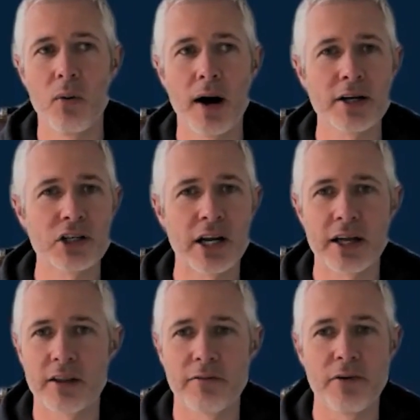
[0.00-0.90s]
why should I
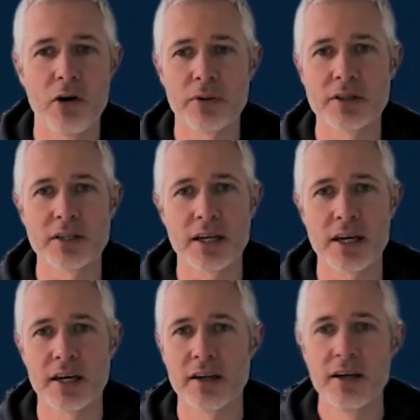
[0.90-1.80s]
get on the phone with this idiot?